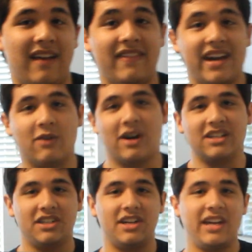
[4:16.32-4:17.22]
and then I
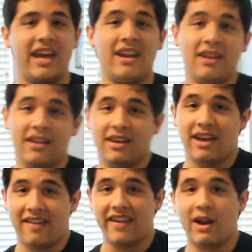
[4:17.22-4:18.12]
watched it again,
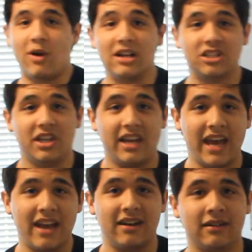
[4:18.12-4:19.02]
and then I watched it
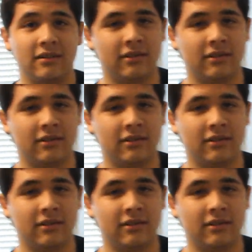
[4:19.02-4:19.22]
again,